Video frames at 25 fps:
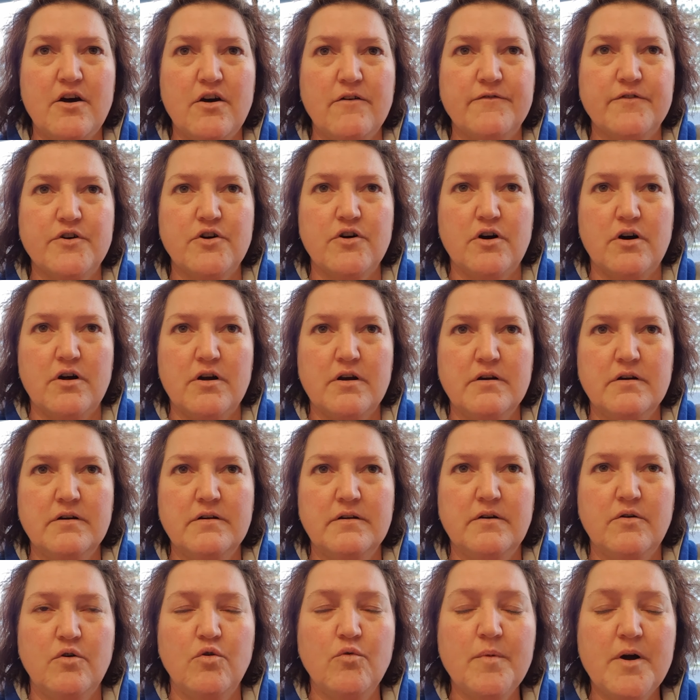I've got
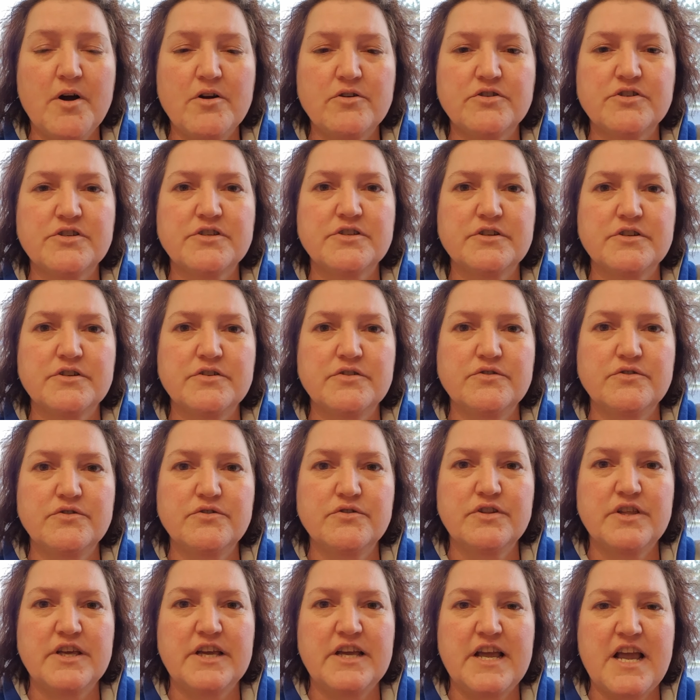almost
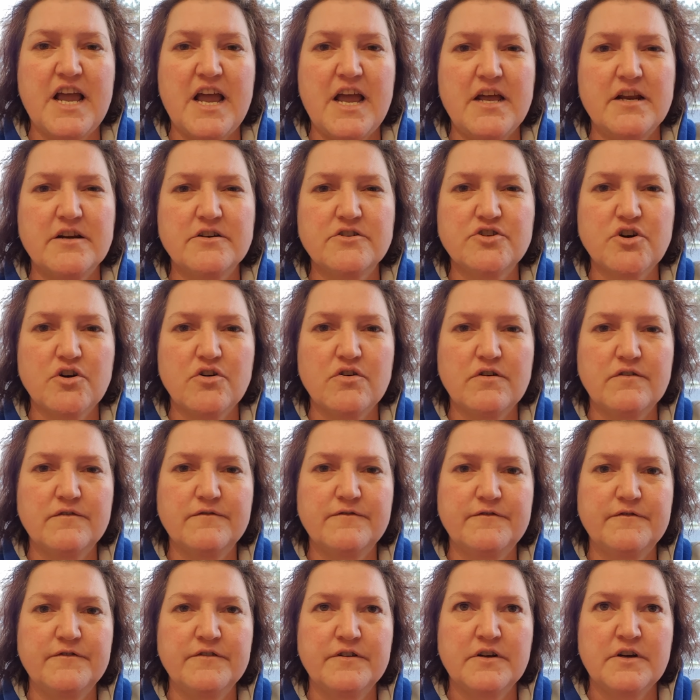to the end
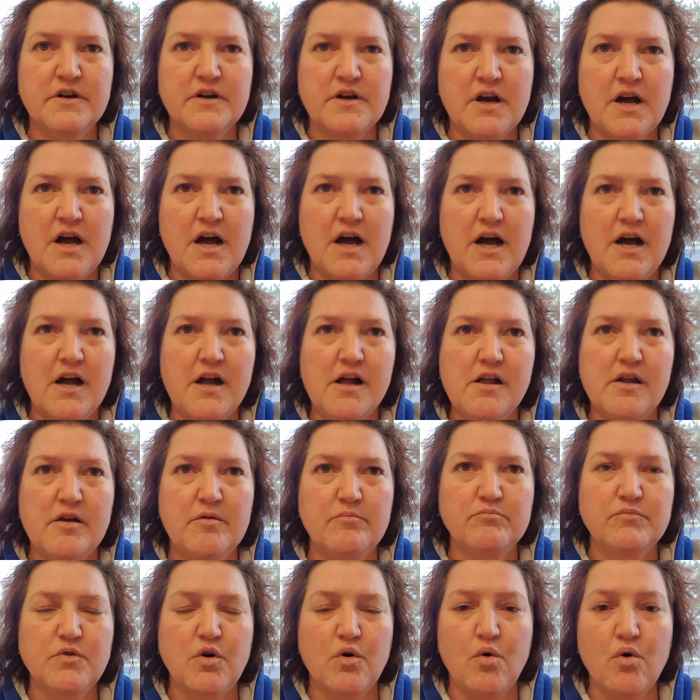of
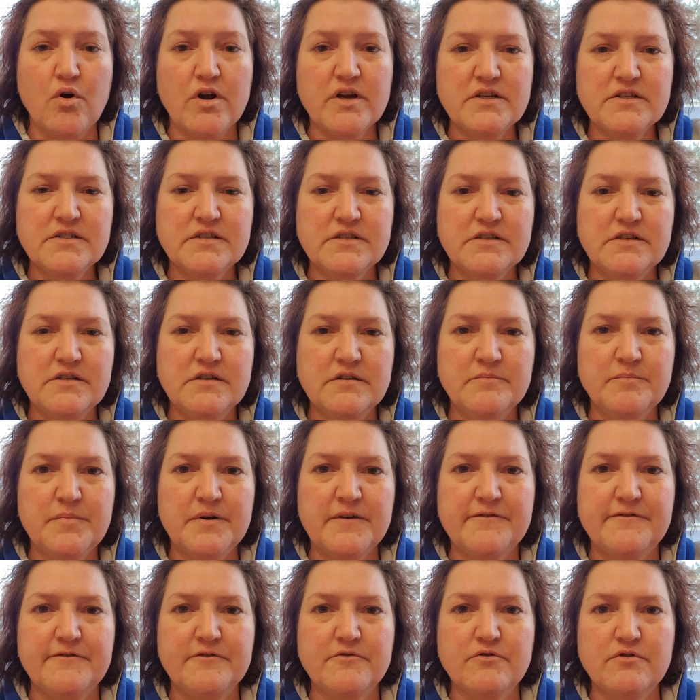August
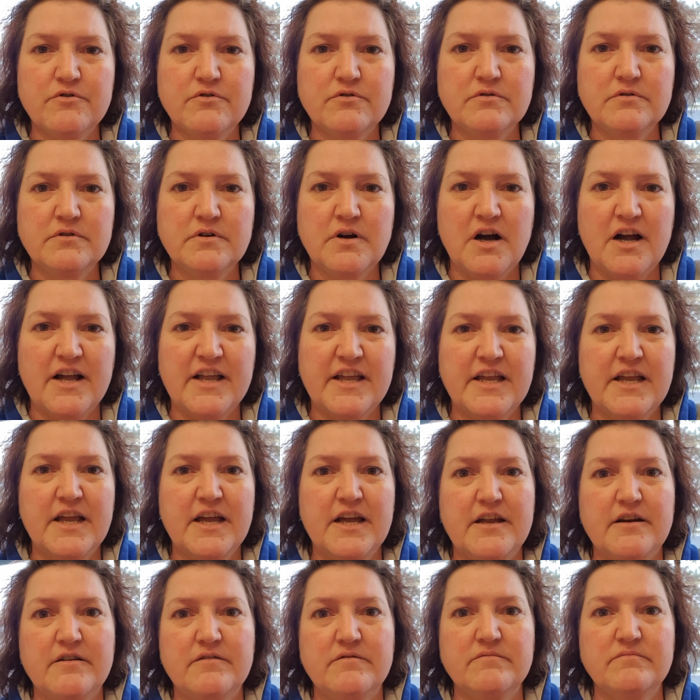before I can
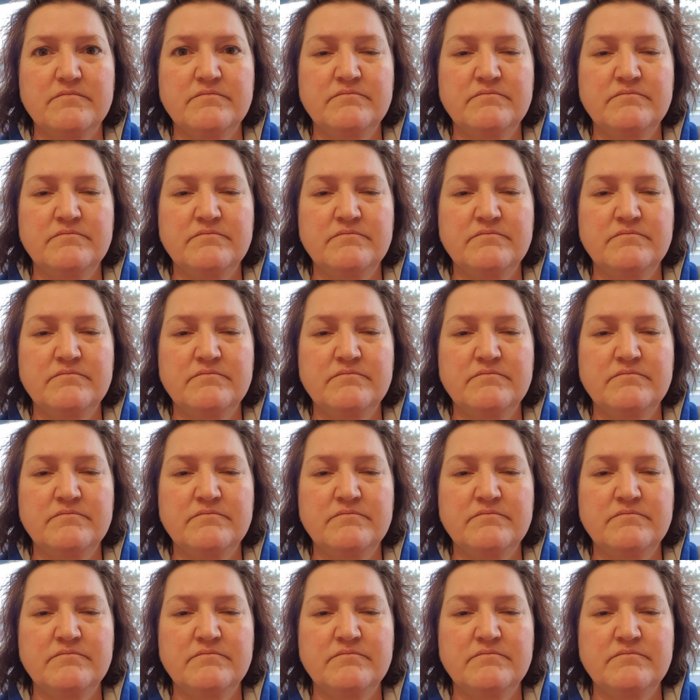get